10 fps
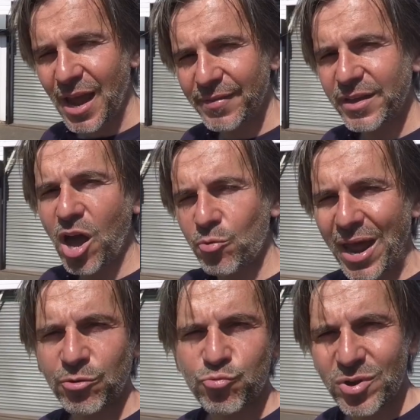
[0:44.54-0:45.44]
and the car
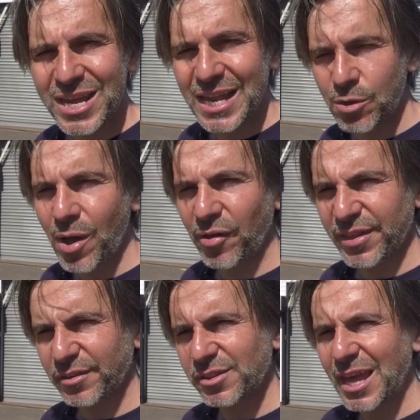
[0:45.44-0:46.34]
ran really well
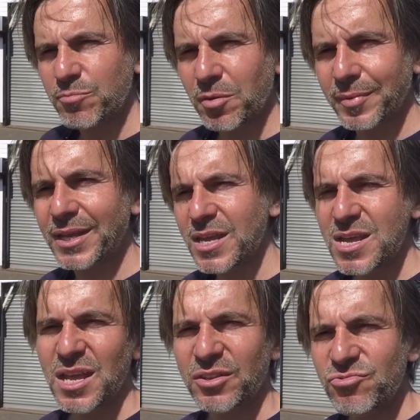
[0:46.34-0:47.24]
then. I'd say probably
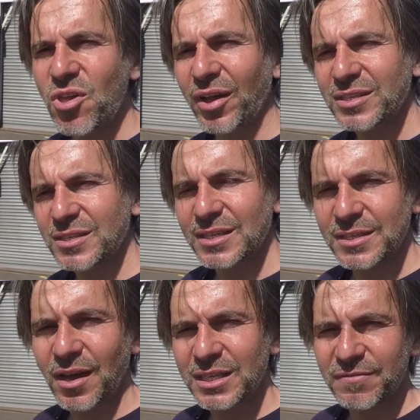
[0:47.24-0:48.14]
90 to
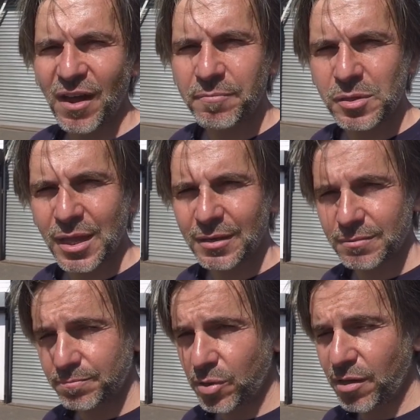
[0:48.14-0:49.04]
95%
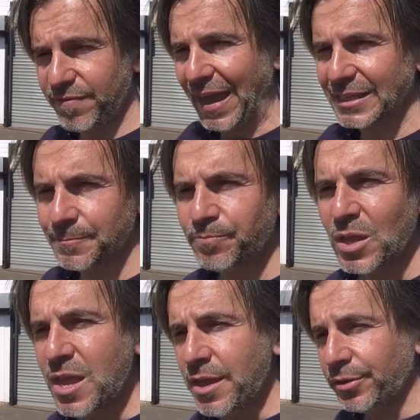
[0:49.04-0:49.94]
perfect.
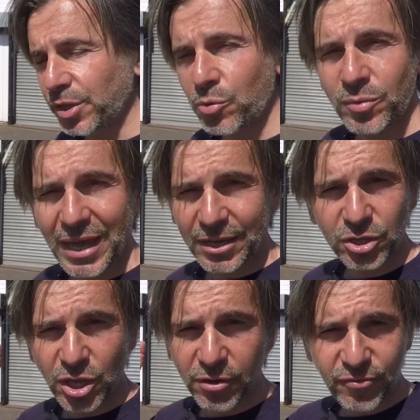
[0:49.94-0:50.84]
So it
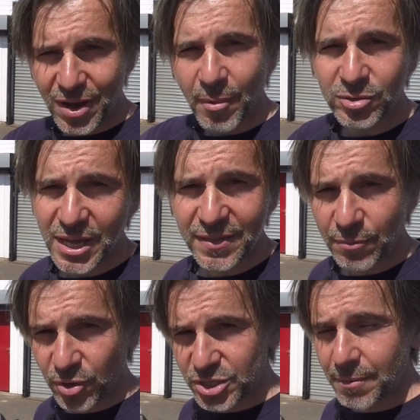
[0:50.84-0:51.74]
could go for an MOT then,
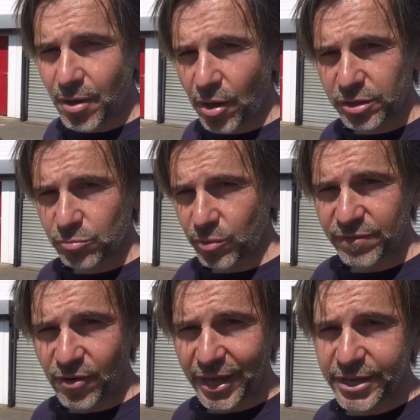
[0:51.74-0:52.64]
which it passed with
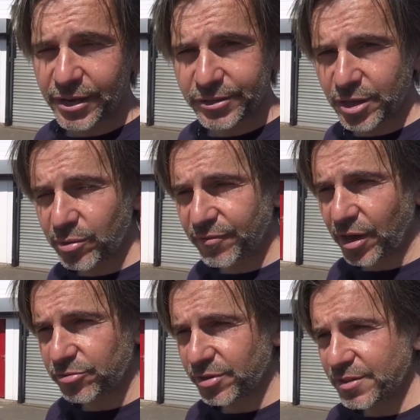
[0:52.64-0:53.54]
flying colours, no
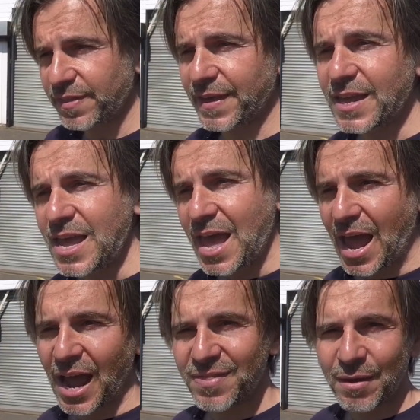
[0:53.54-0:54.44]
advisories, nothing.
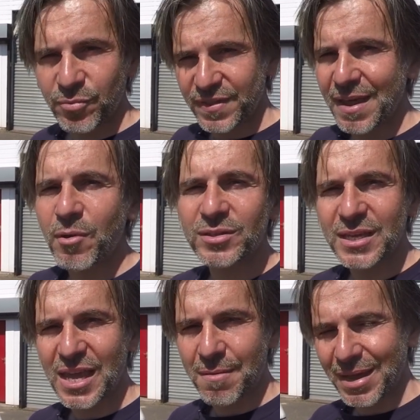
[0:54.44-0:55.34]
And then with an MOT
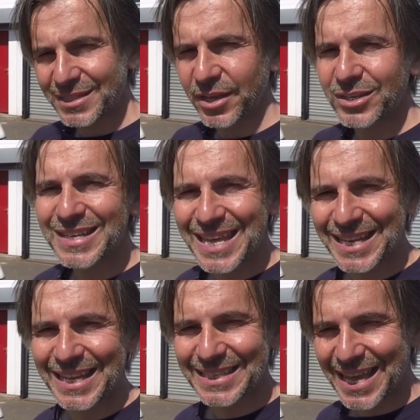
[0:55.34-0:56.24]
it meant I could
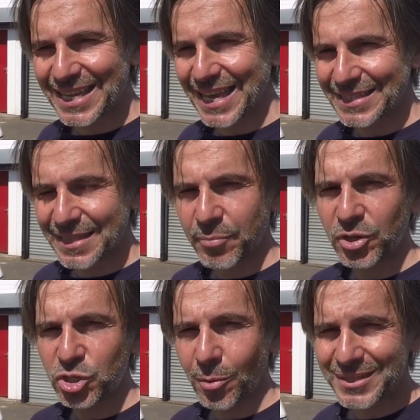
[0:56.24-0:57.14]
legally take it to the body
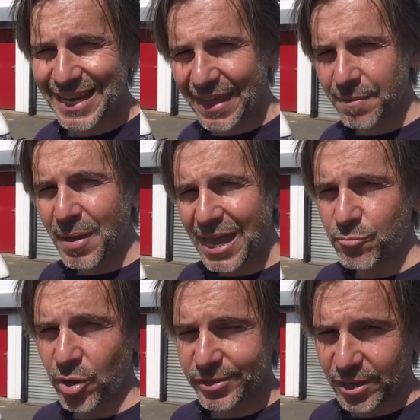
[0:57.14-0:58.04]
shop to get the
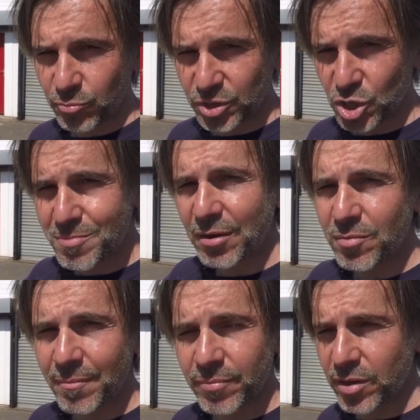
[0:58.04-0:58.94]
paintwork done, which you may
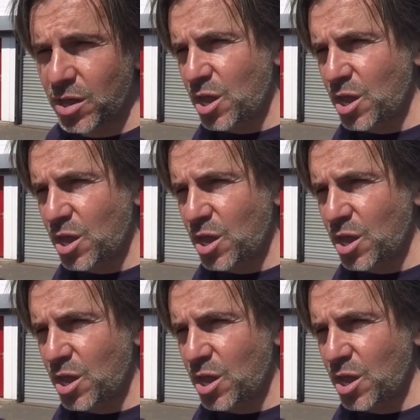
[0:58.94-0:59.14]
remember